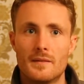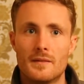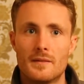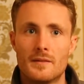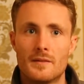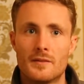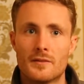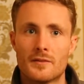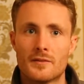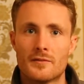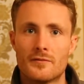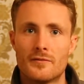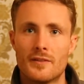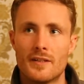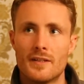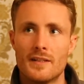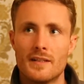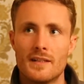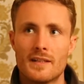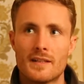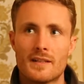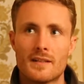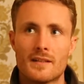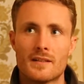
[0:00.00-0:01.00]
There's
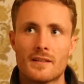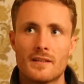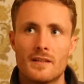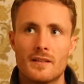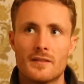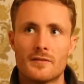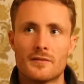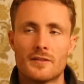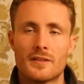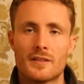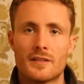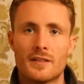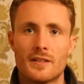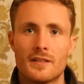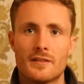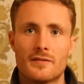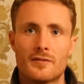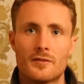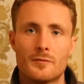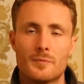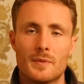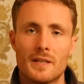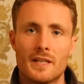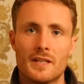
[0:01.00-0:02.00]
very little of the kind
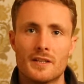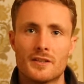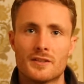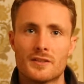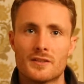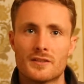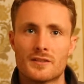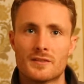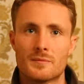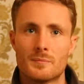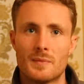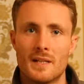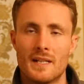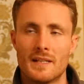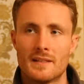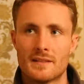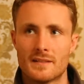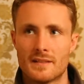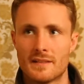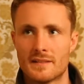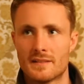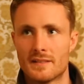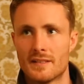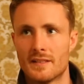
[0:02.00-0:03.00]
of herbaceous
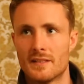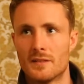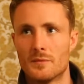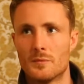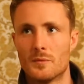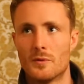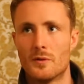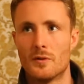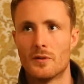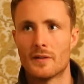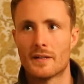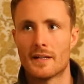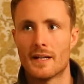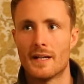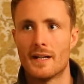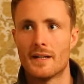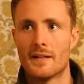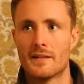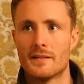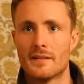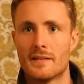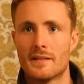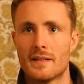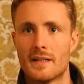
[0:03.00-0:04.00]
plants, let's say in the wall
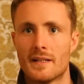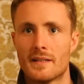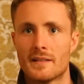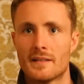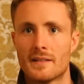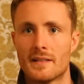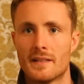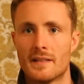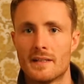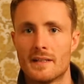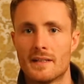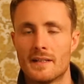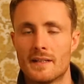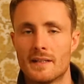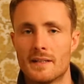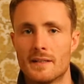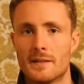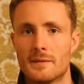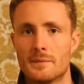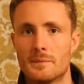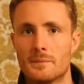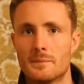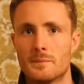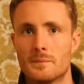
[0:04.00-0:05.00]
garden,
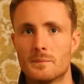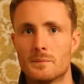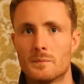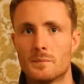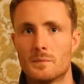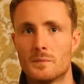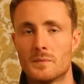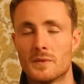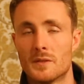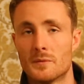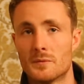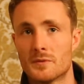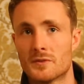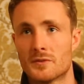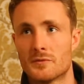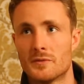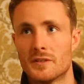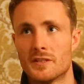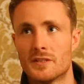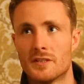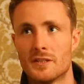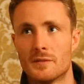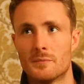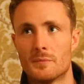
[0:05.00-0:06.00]
that was
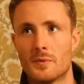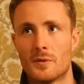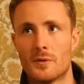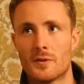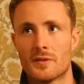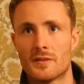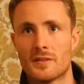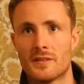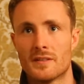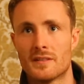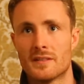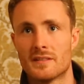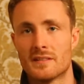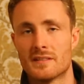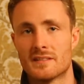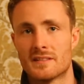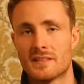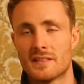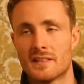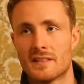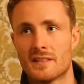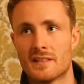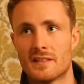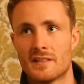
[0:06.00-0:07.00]
originally imported,
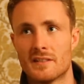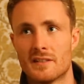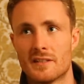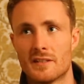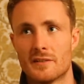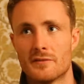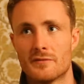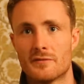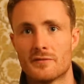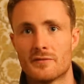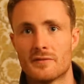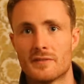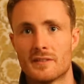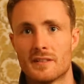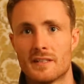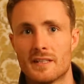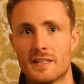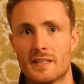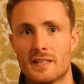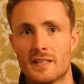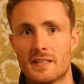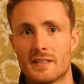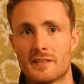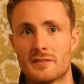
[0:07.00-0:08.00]
still alive.
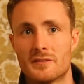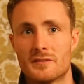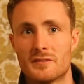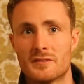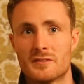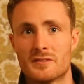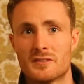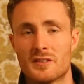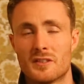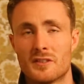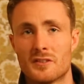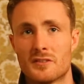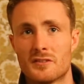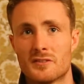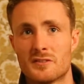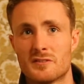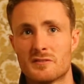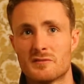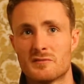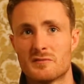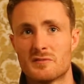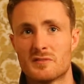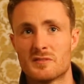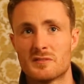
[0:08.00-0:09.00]
There's
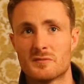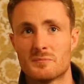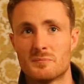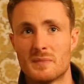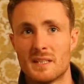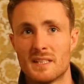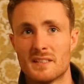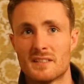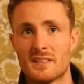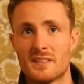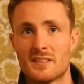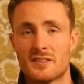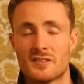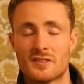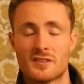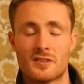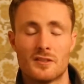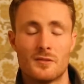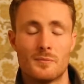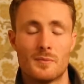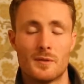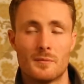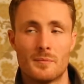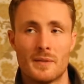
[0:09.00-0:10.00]
basically just a
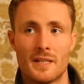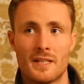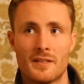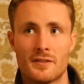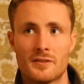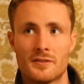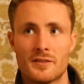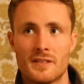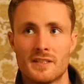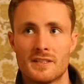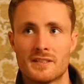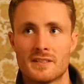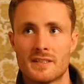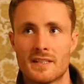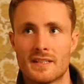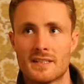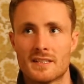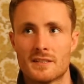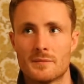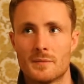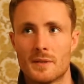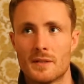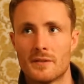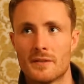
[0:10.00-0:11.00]
couple of pear trees, and
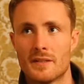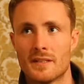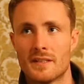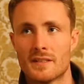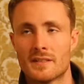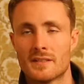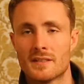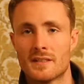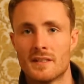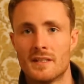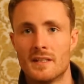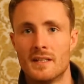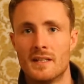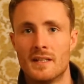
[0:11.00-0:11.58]
that's about it.